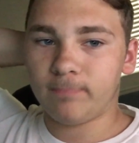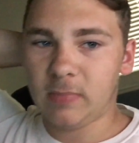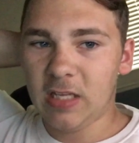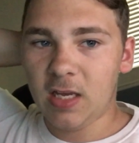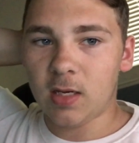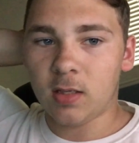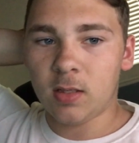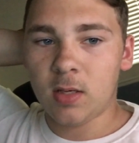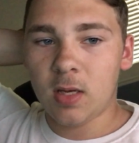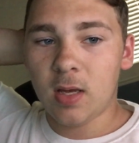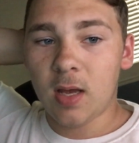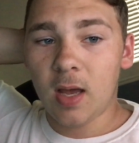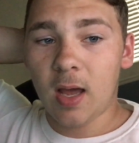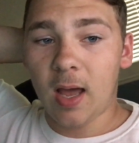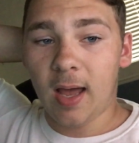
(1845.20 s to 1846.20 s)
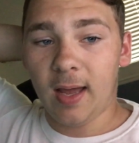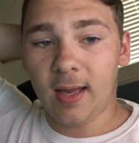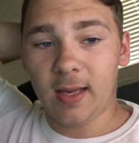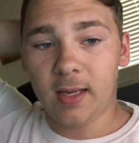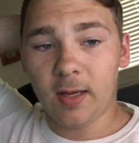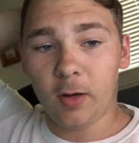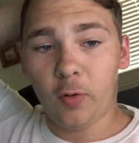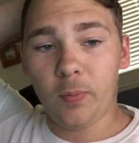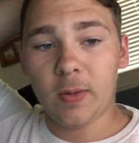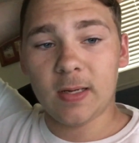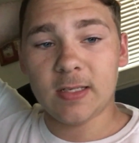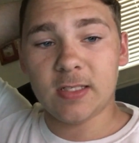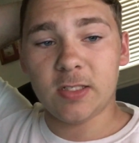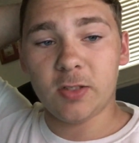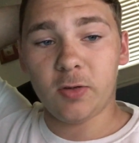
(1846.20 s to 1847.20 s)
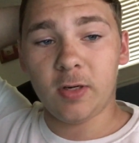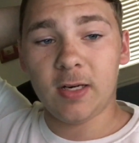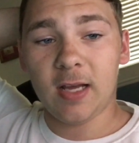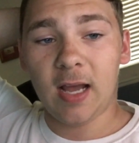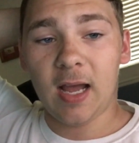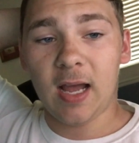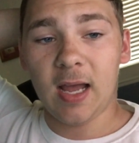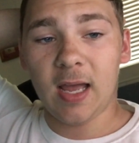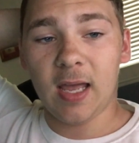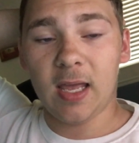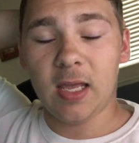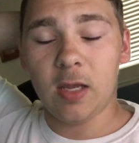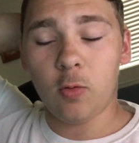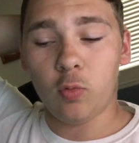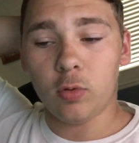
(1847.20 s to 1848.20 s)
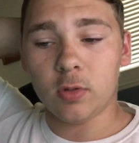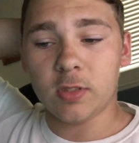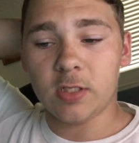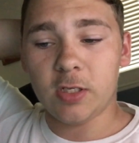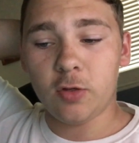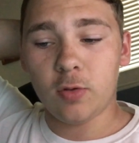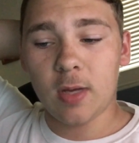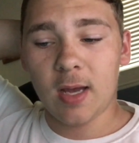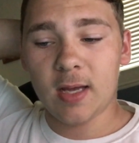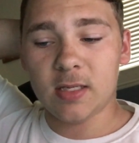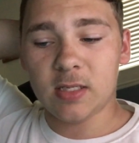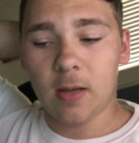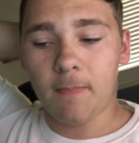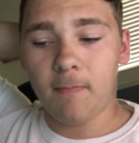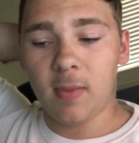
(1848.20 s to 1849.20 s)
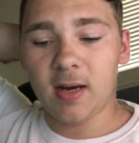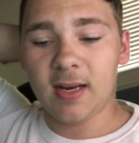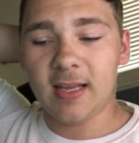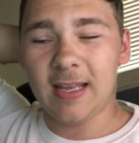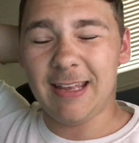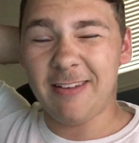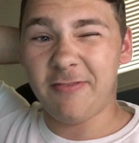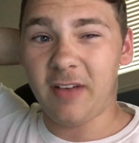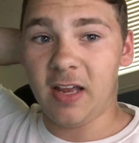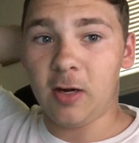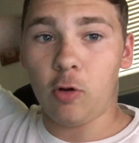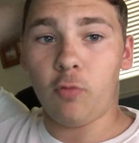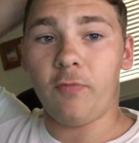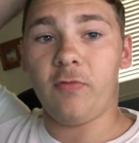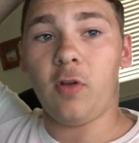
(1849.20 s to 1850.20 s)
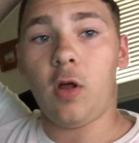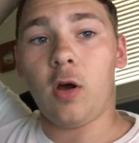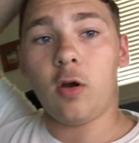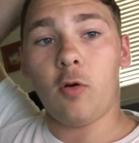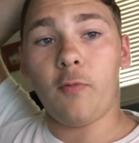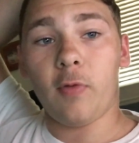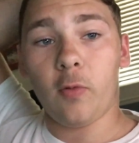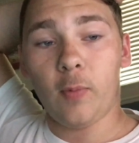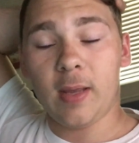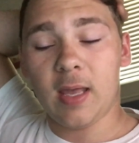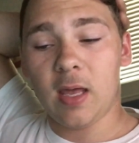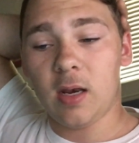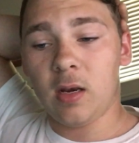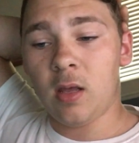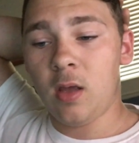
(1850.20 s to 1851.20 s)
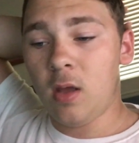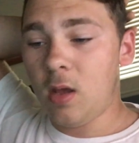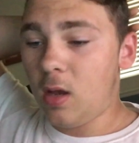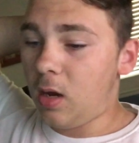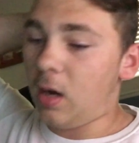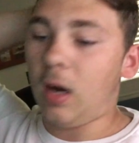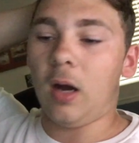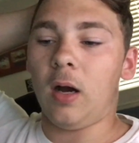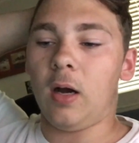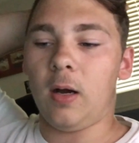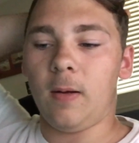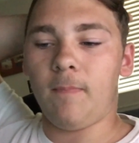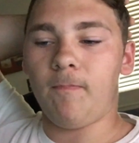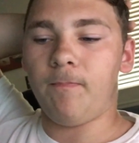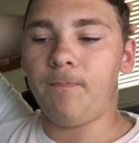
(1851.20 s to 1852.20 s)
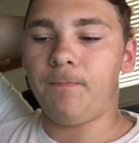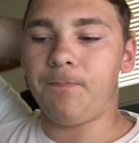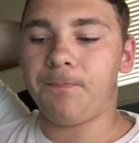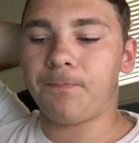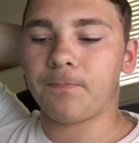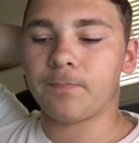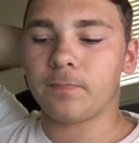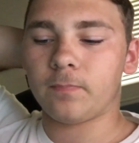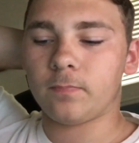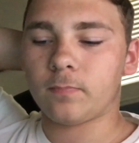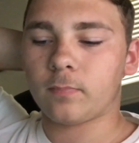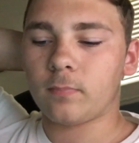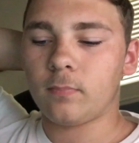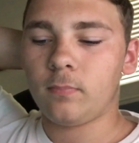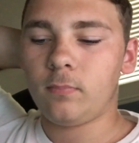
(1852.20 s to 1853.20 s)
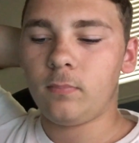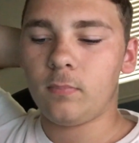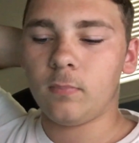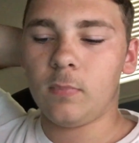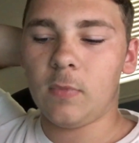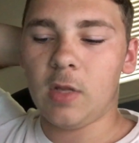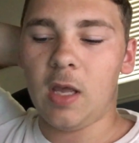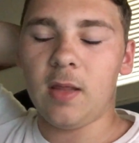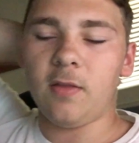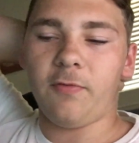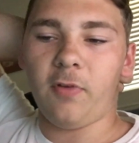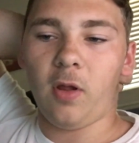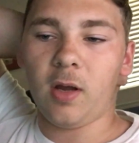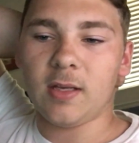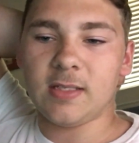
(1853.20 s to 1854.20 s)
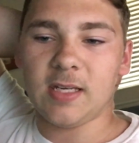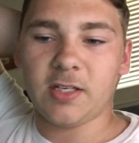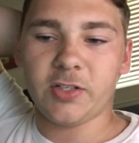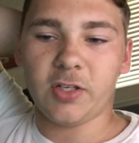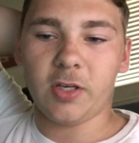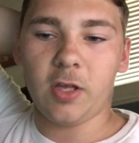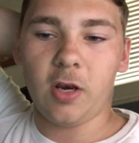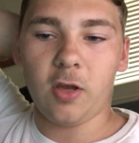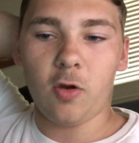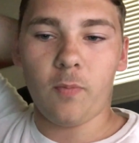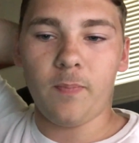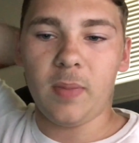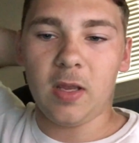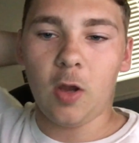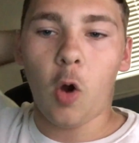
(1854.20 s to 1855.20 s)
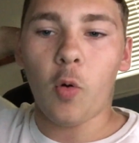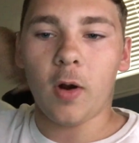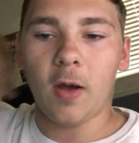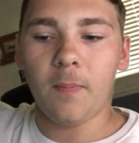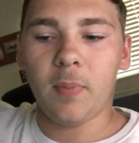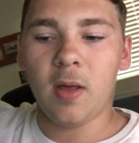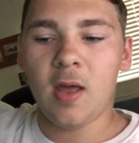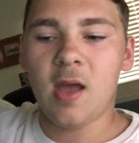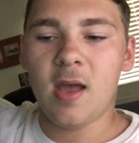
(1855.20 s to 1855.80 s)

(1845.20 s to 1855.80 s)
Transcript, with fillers: yeah. I hope you guys enjoyed. I will see you guys on Monday if I don't vlog over the weekend. Um, and the vlog is actually going to be going up